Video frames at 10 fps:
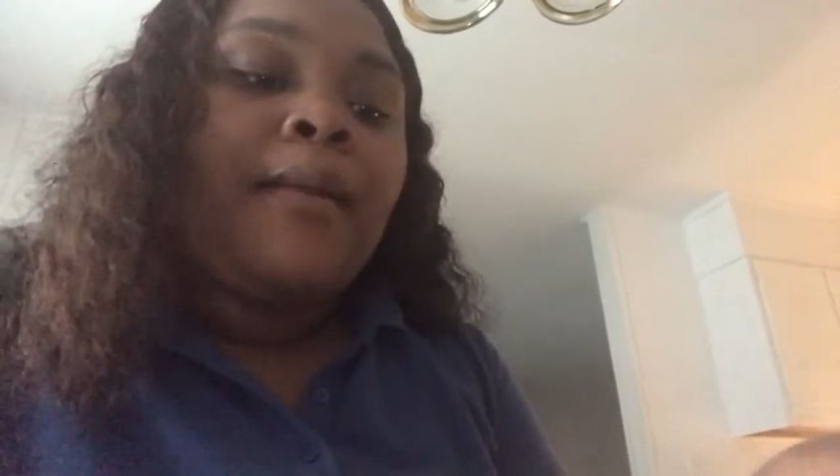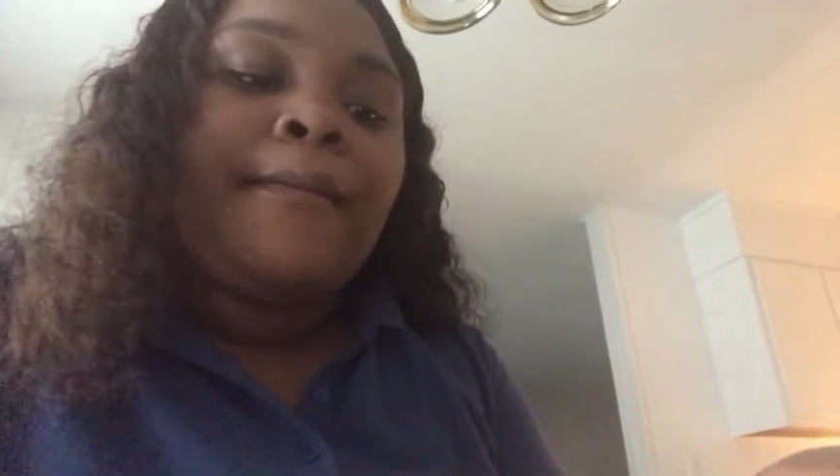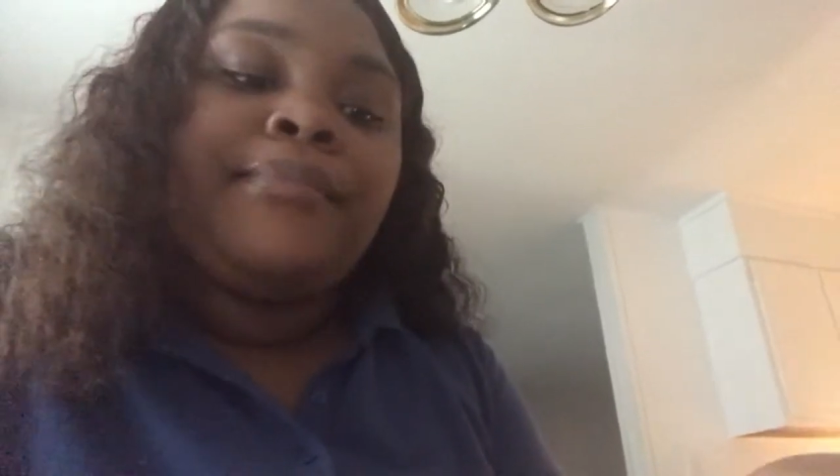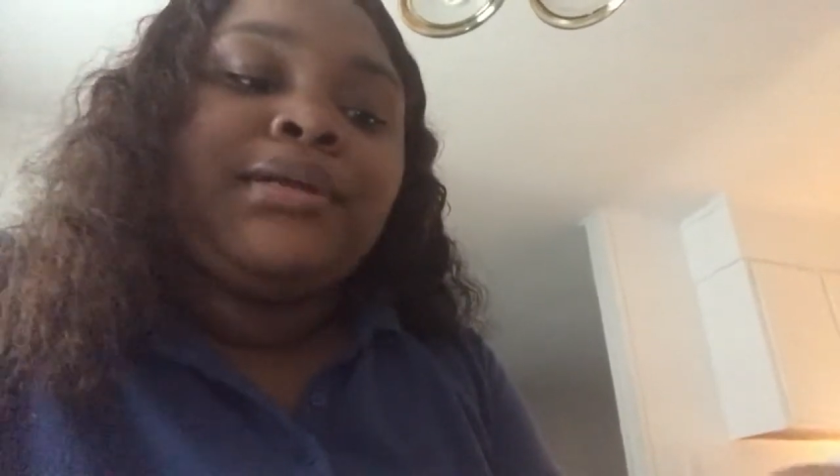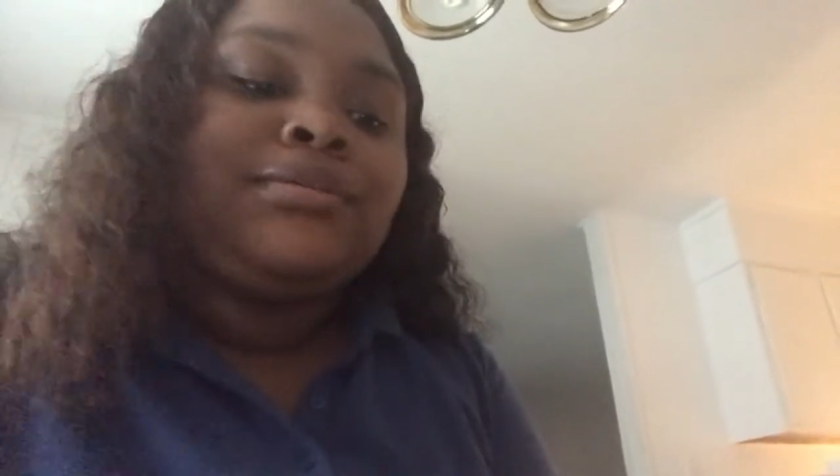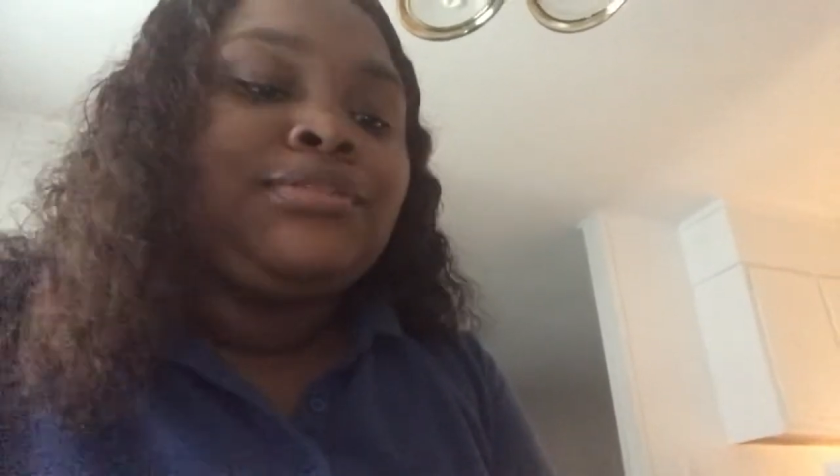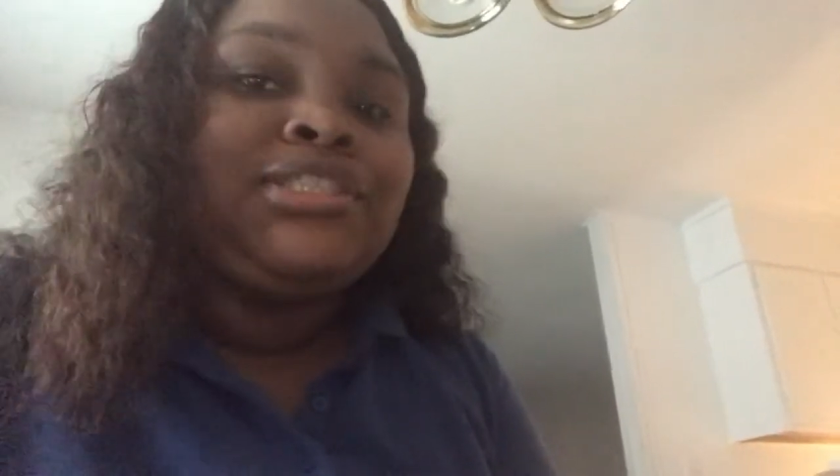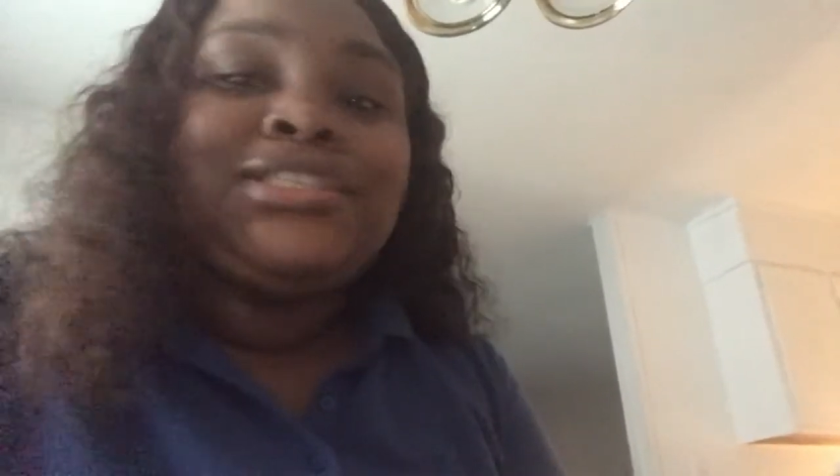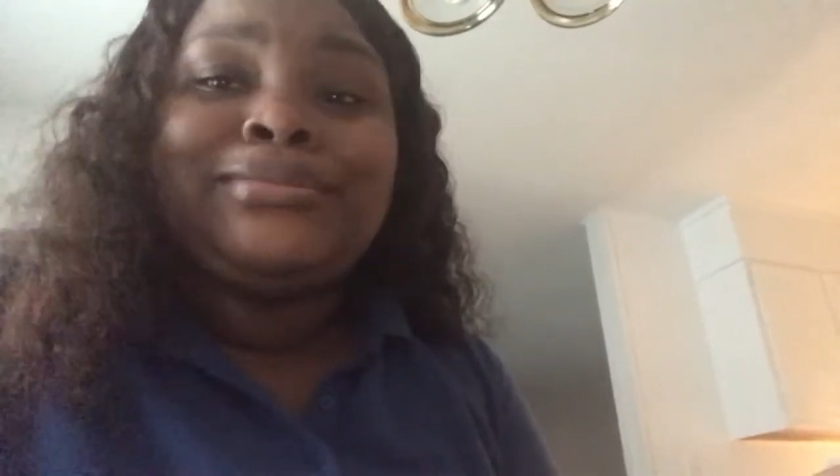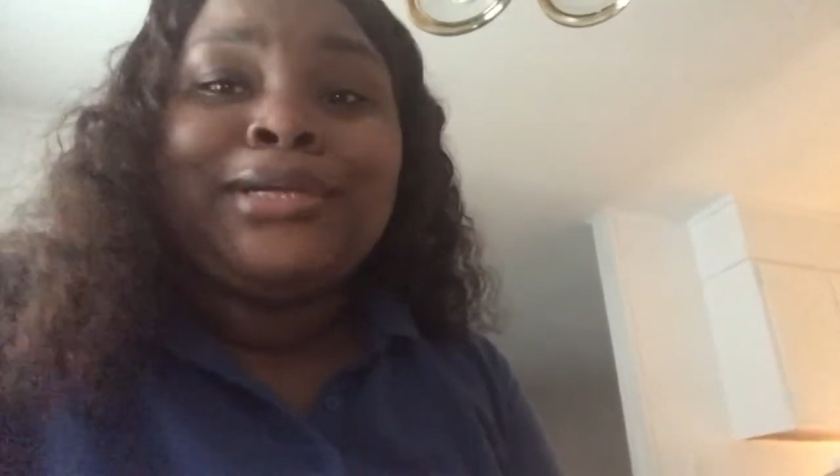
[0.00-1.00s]
but don't
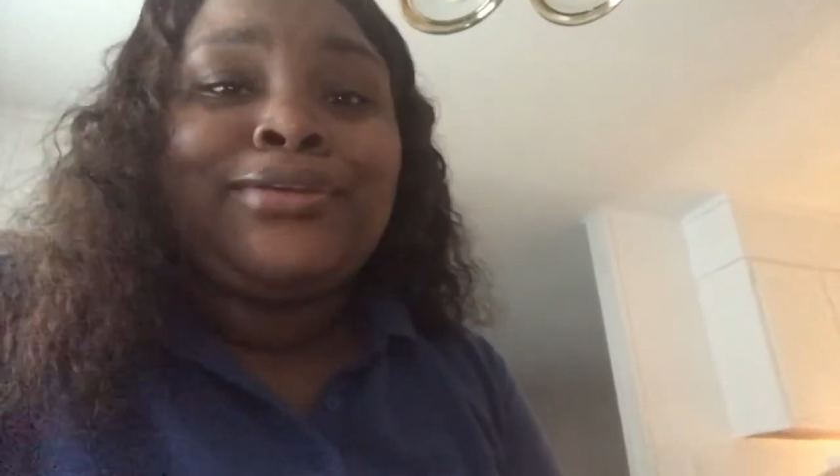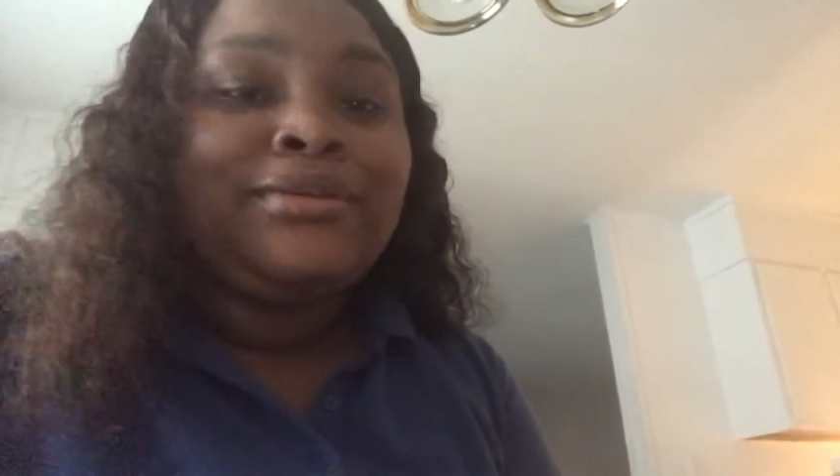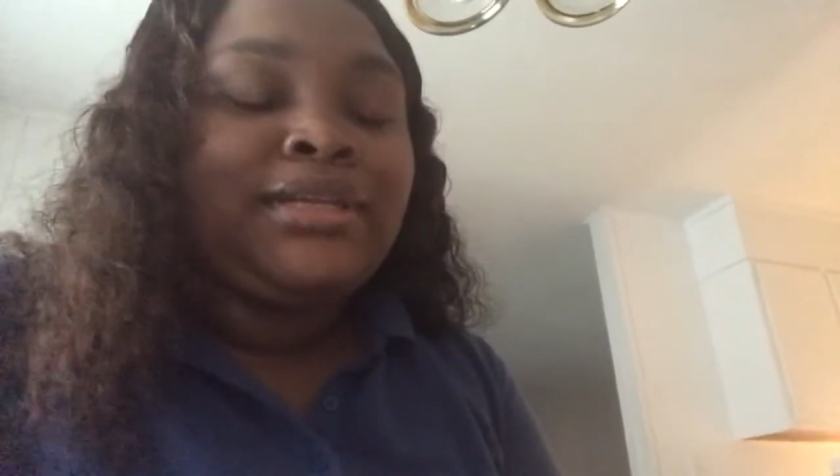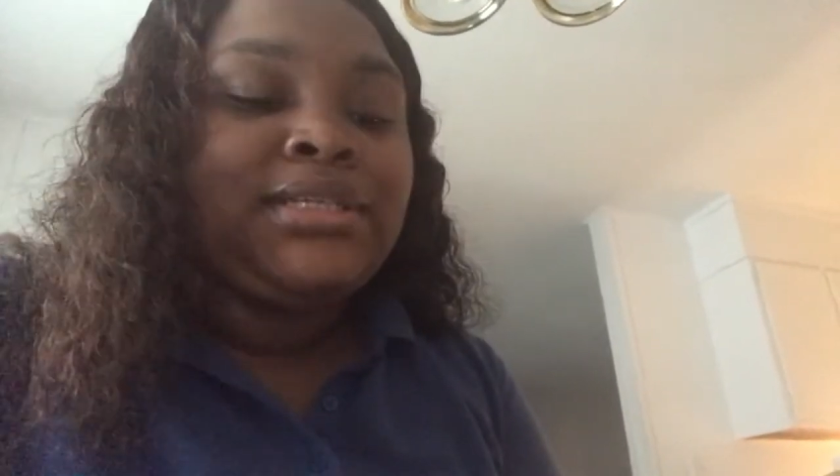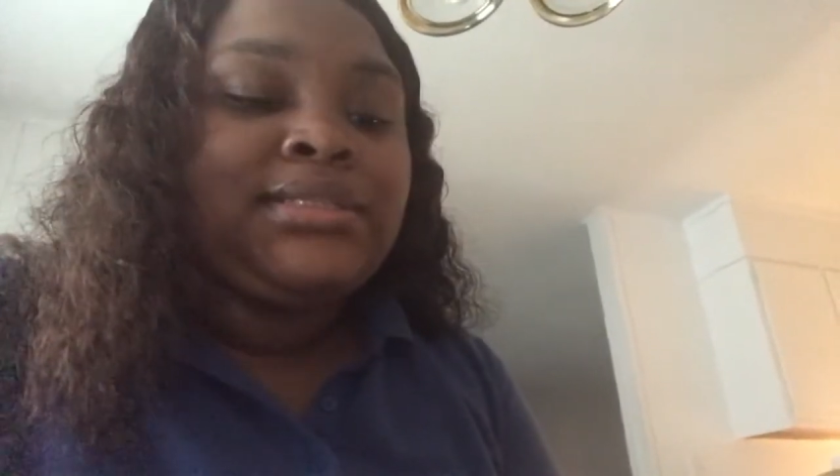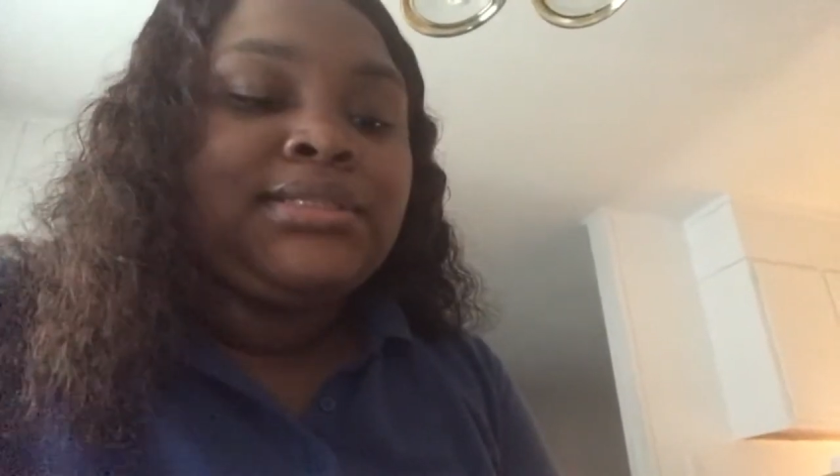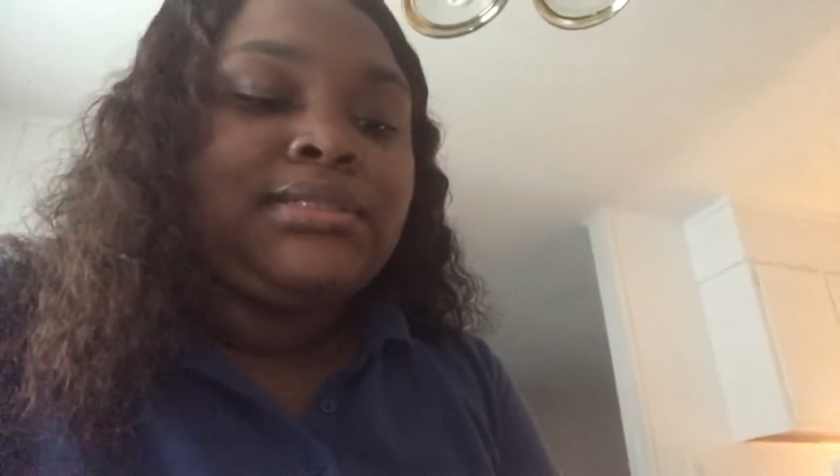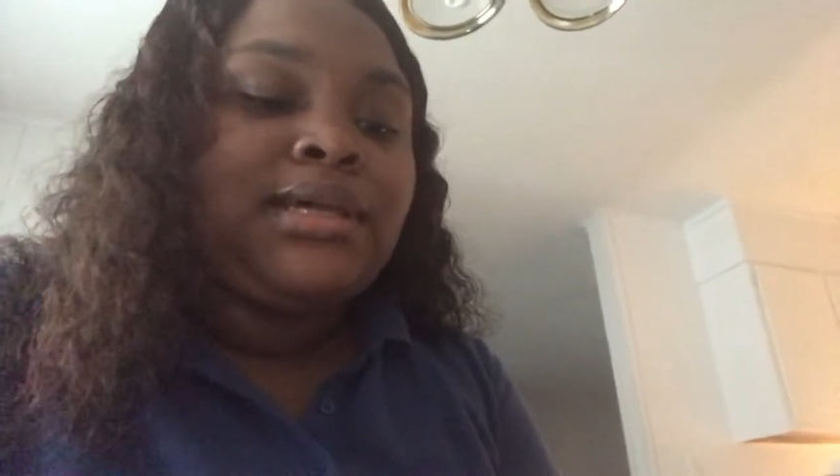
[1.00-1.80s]
judge my grits.